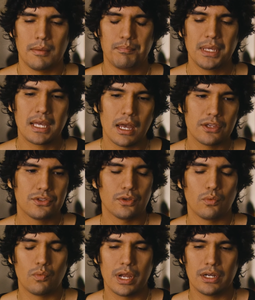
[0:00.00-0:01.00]
because
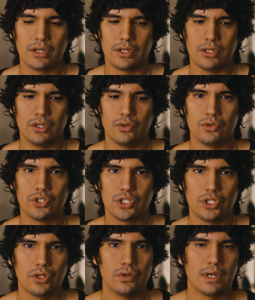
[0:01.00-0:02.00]
when you
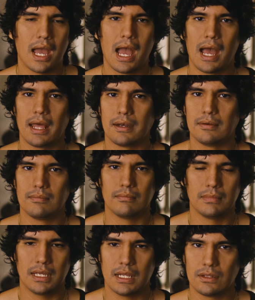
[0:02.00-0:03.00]
shoot at
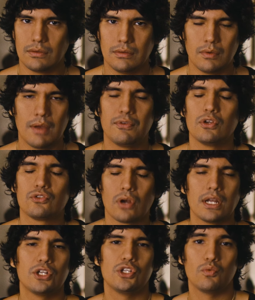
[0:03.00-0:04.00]
it, if you're
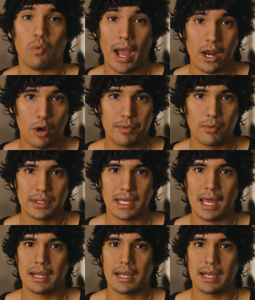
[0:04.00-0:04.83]
trying to shoot wide open with that,